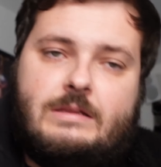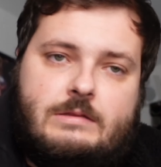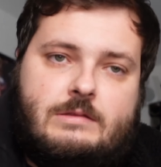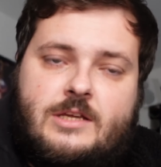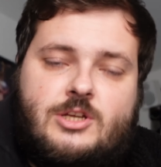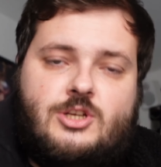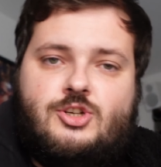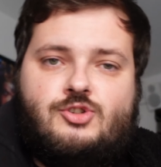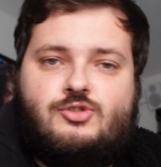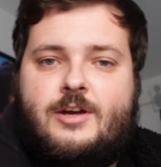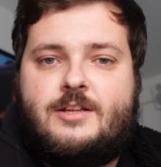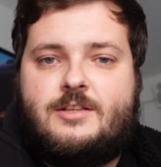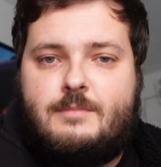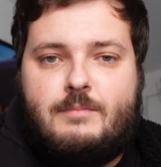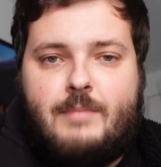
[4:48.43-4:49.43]
they just
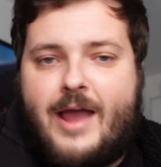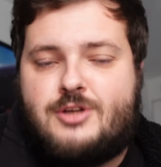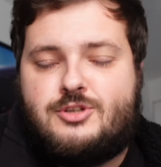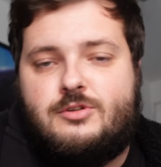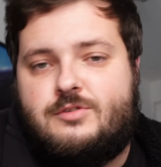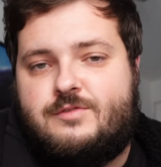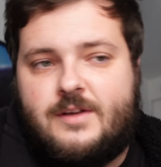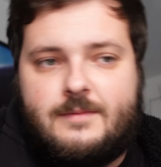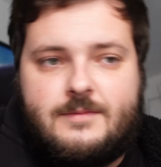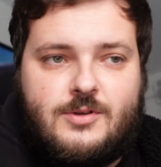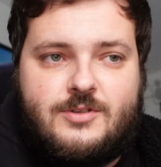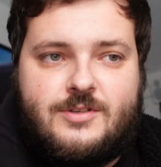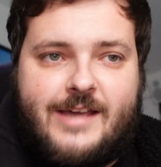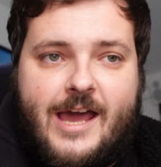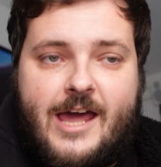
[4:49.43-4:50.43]
tried to mash those films all
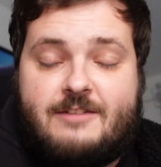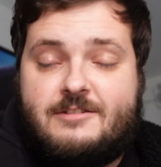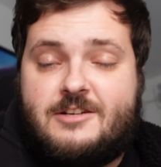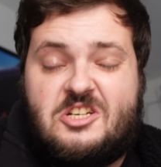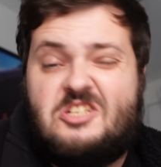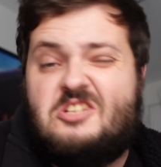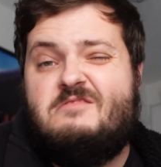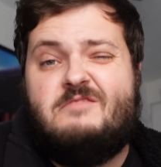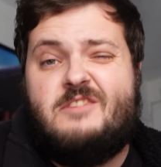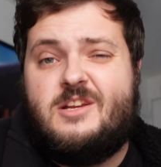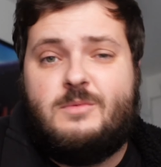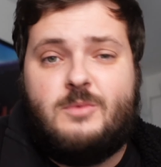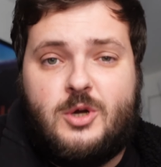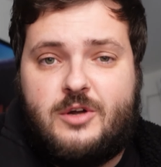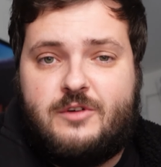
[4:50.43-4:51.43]
together, and it just didn't really
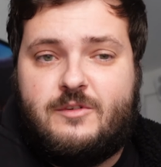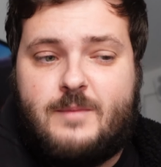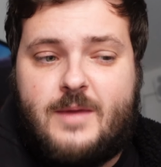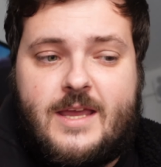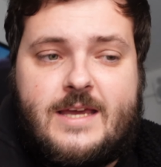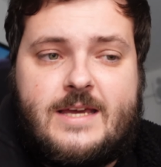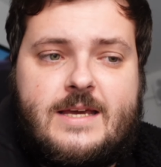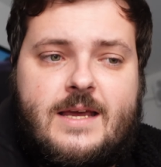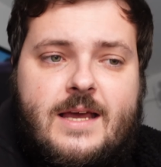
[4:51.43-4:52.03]
work for me.